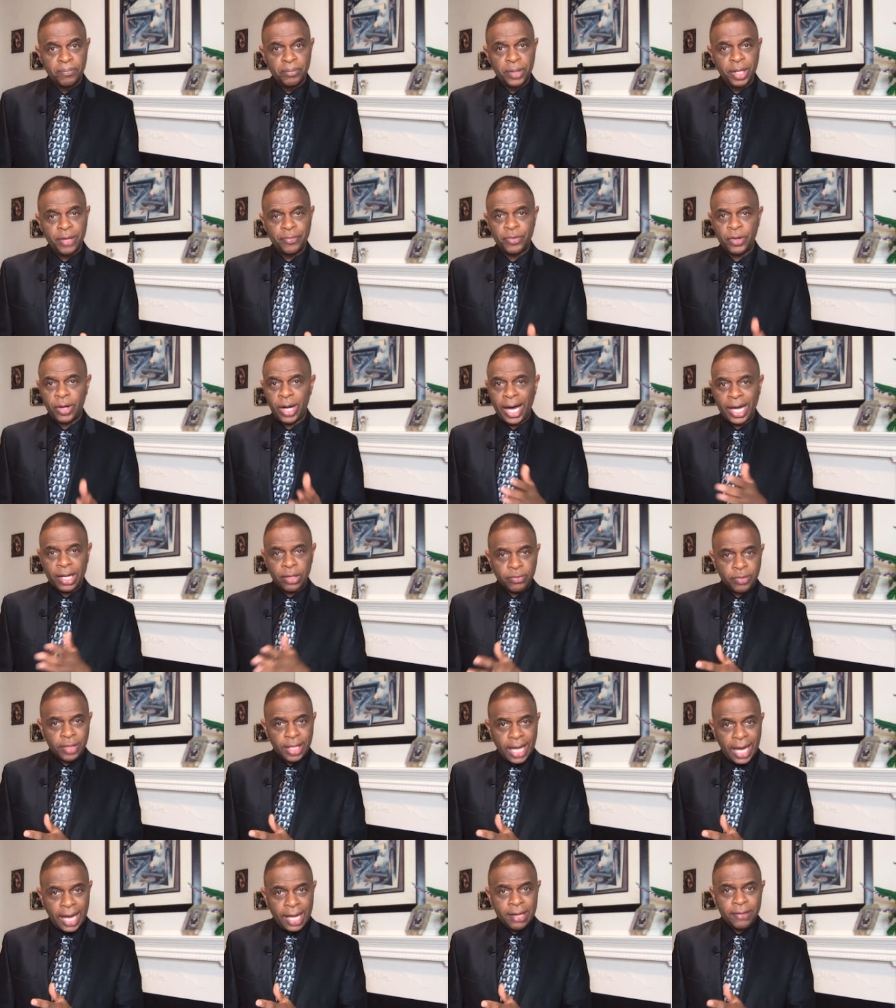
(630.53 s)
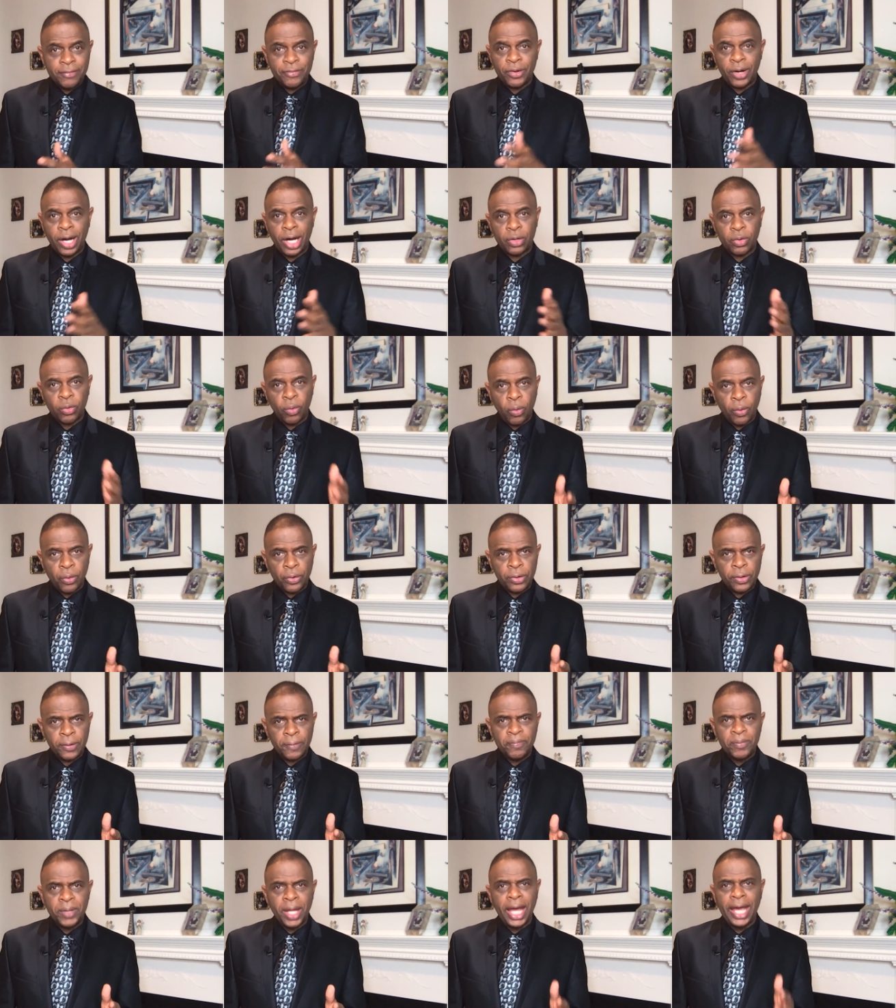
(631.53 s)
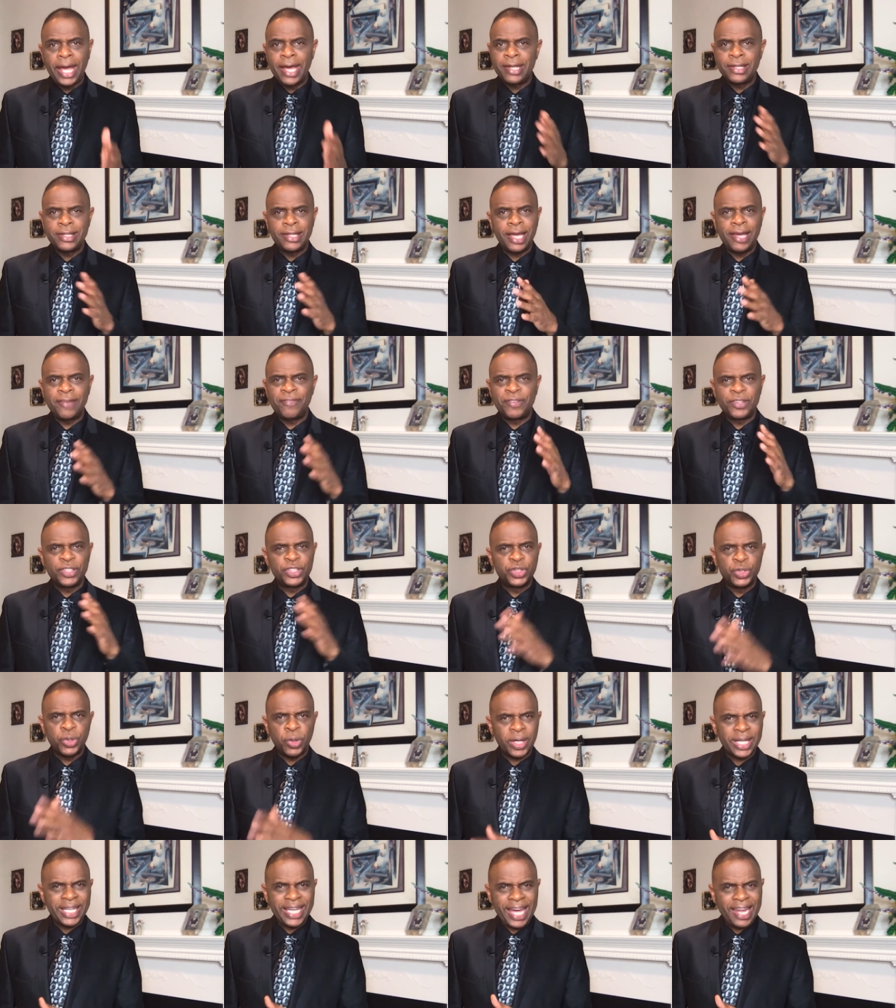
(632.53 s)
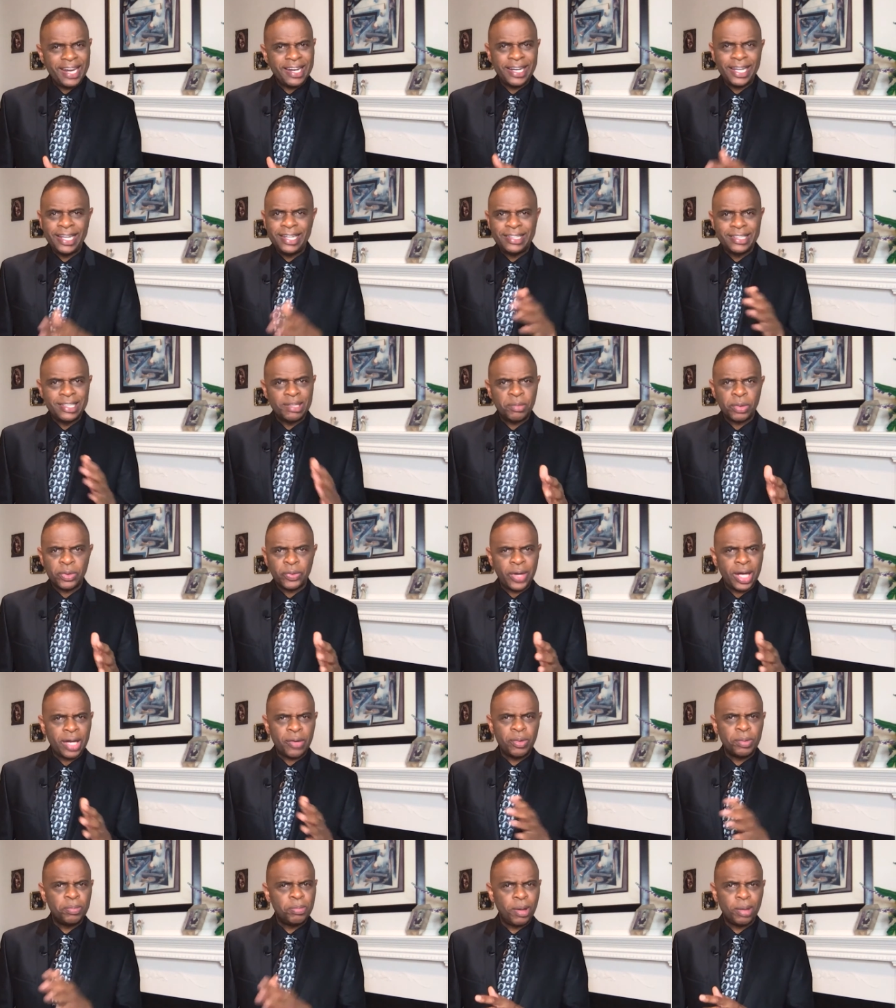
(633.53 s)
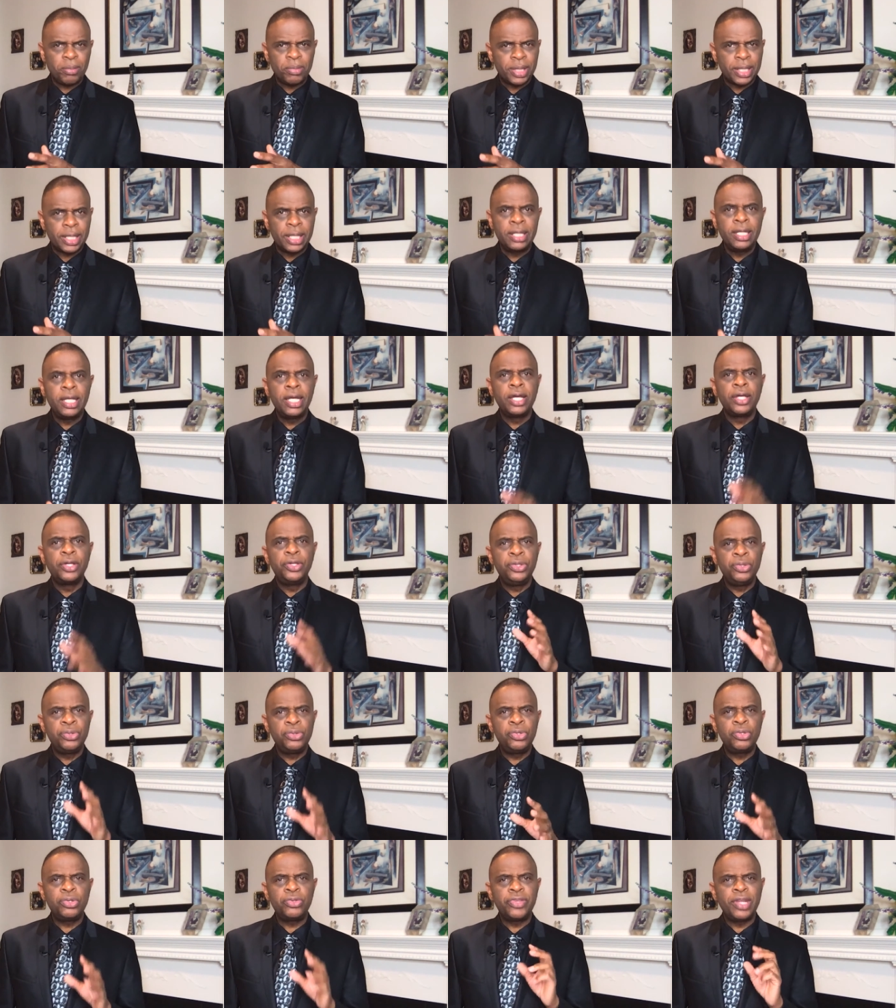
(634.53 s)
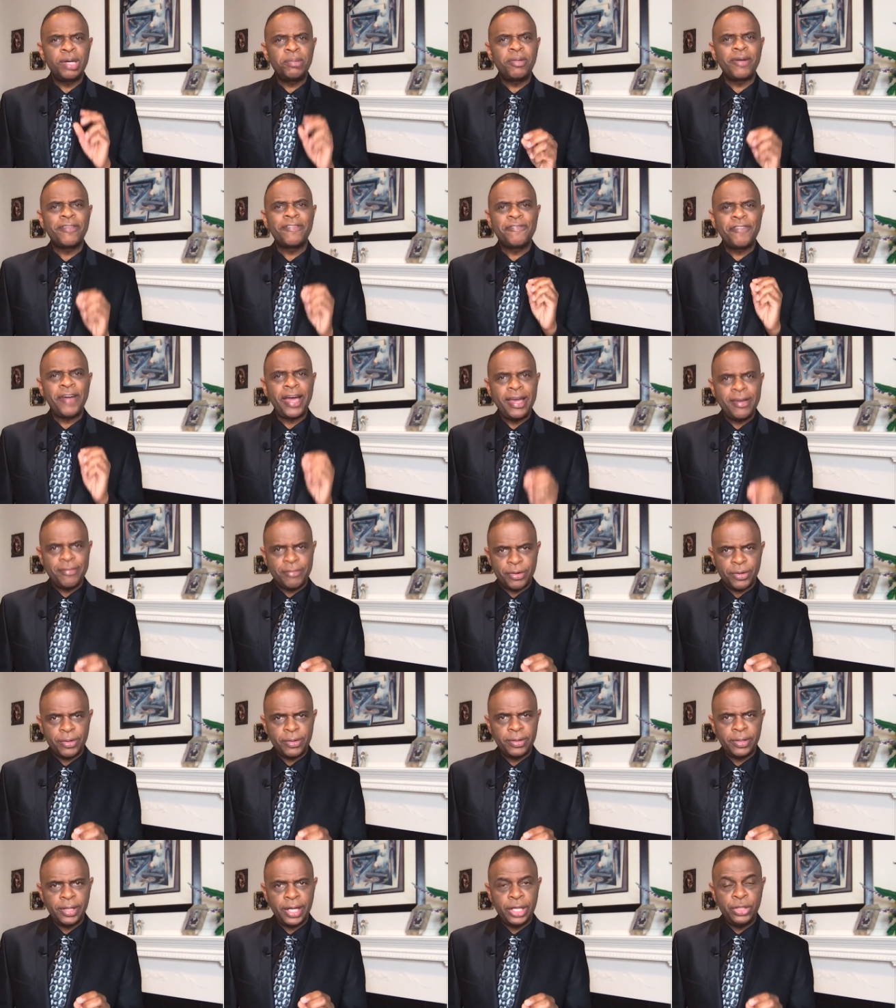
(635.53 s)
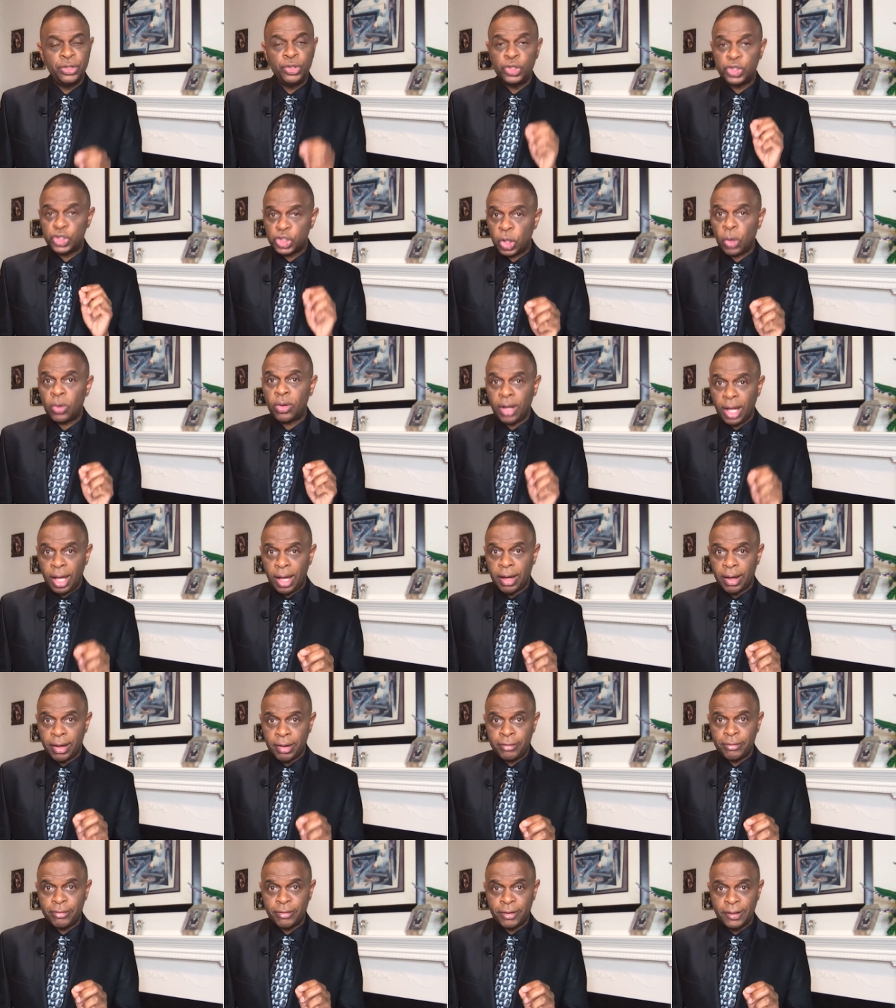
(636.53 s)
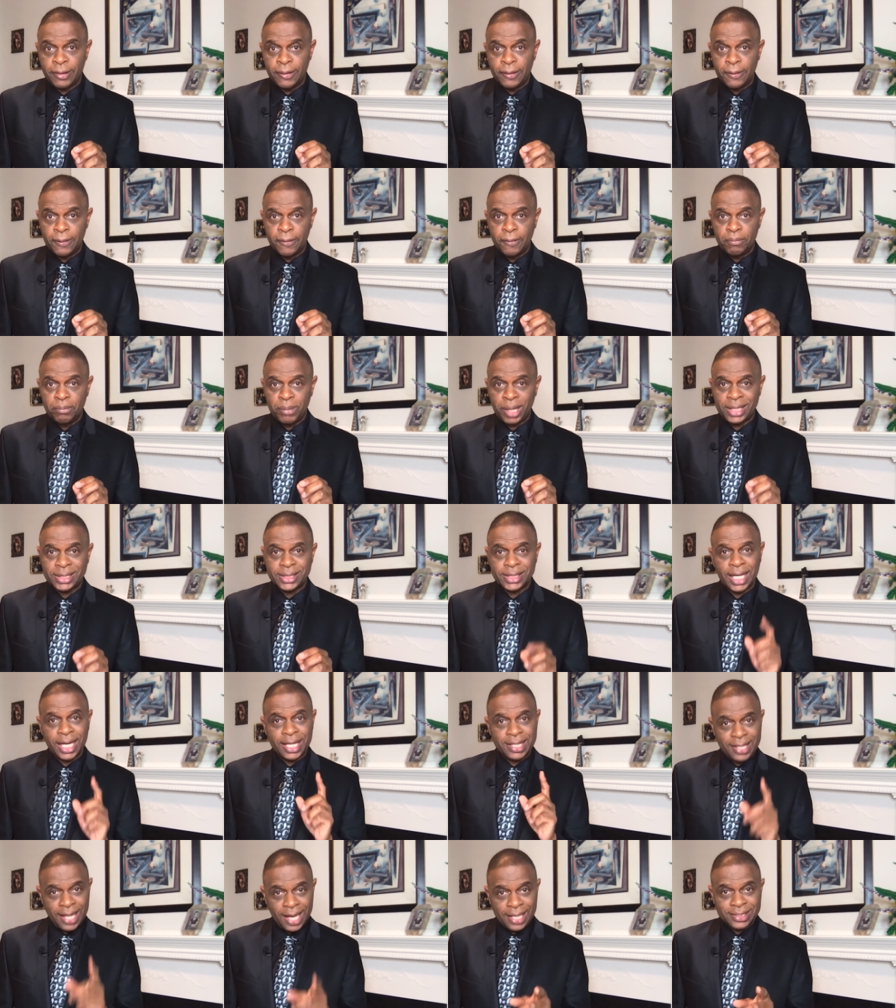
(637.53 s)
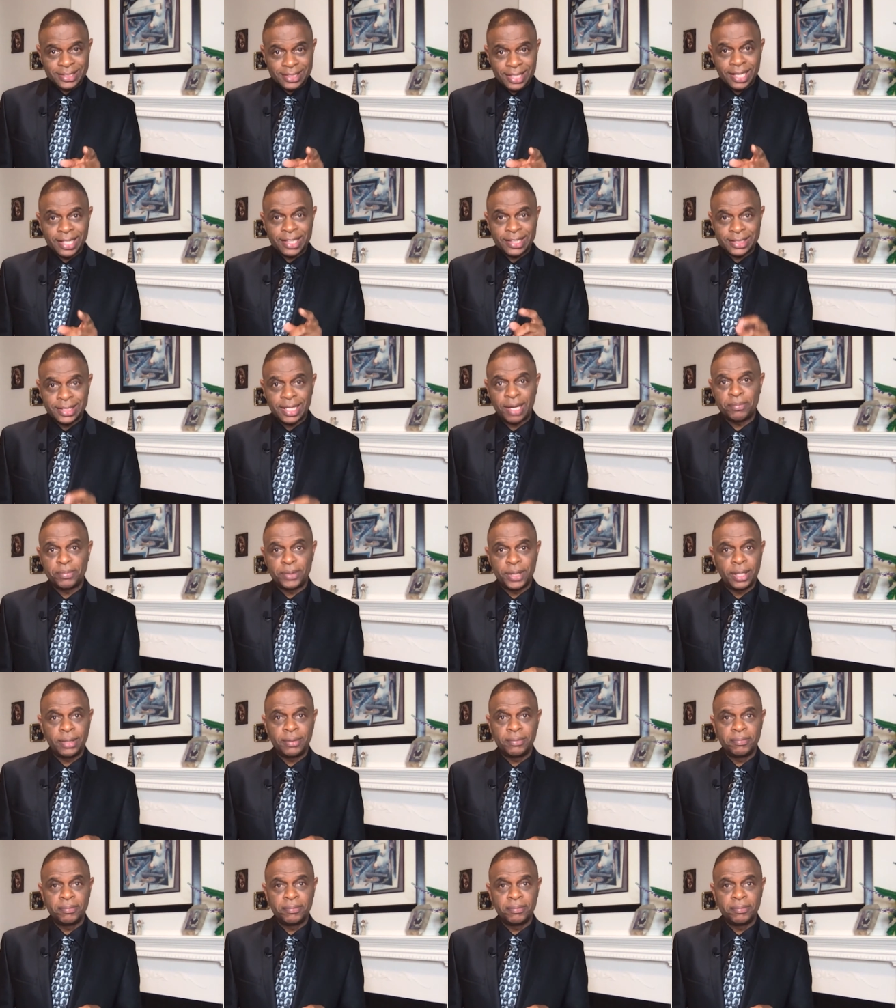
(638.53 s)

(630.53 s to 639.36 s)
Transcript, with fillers: If they're out of line, if they're out of order, if it's your candidate, Democrat or Republican, you do them a favor and you show love by saying that's not accepted.